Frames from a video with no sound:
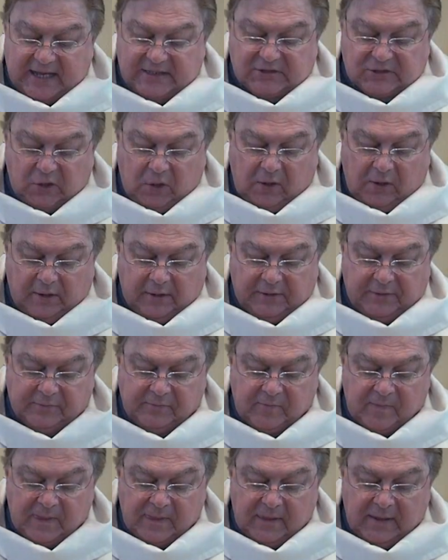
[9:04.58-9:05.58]
as Lord,
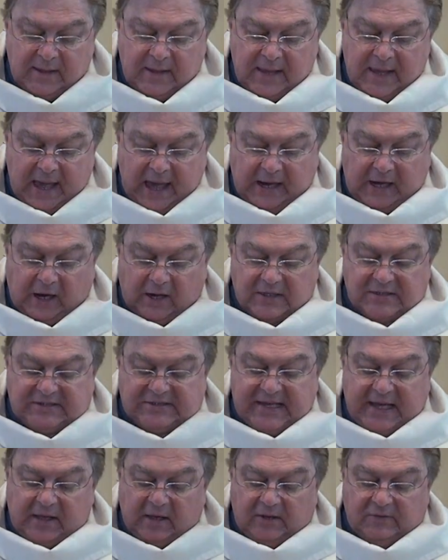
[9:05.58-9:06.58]
and
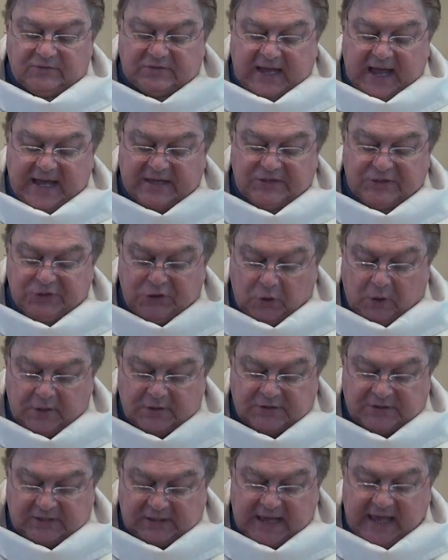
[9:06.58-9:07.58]
ourselves as
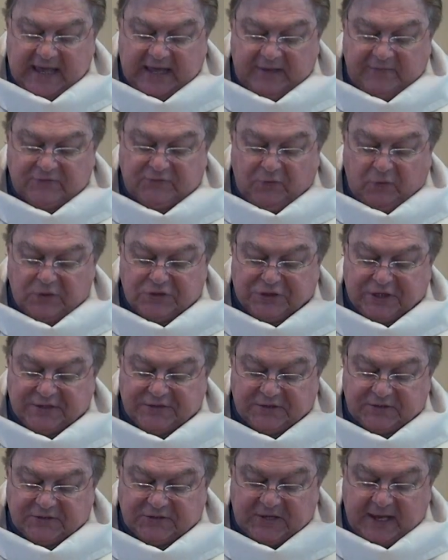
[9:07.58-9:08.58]
your slaves for
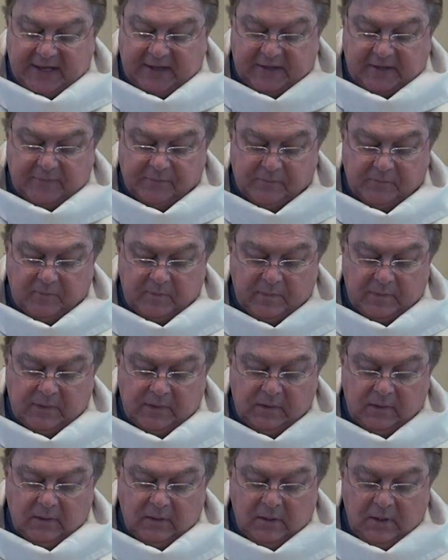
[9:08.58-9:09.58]
Jesus' sake.
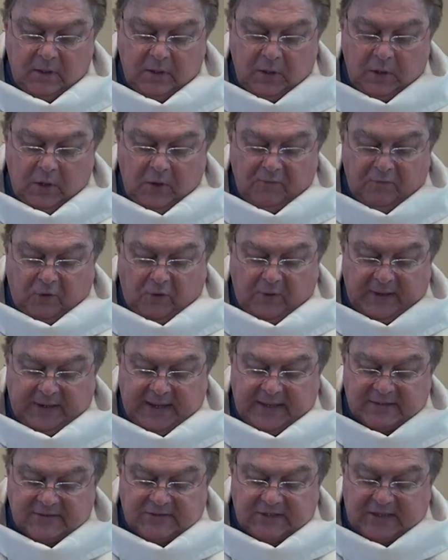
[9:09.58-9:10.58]
For it
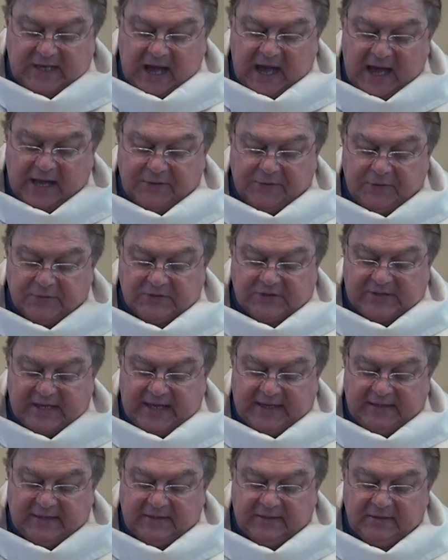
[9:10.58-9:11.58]
is the God who
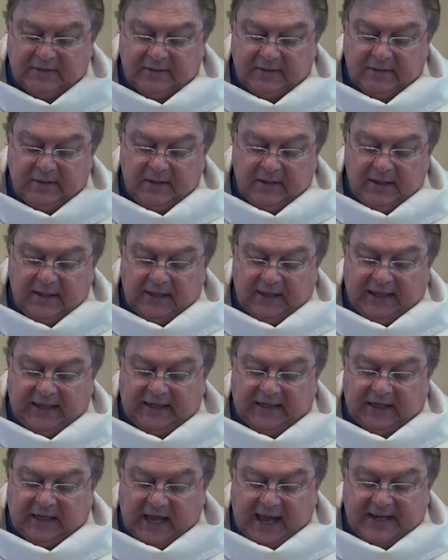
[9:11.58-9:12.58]
said,
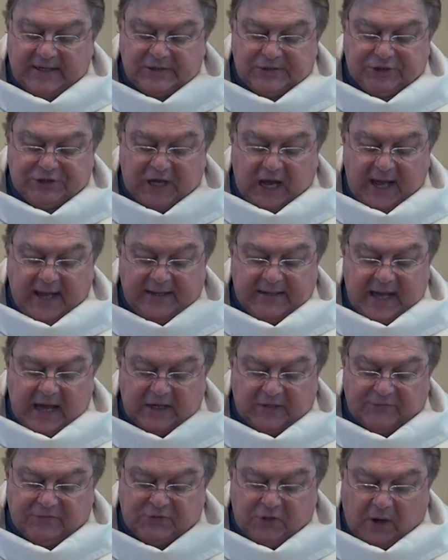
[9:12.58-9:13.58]
'Let light shine
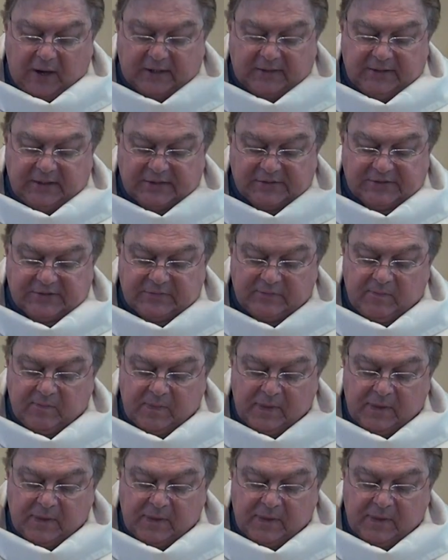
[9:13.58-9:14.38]
out of darkness,'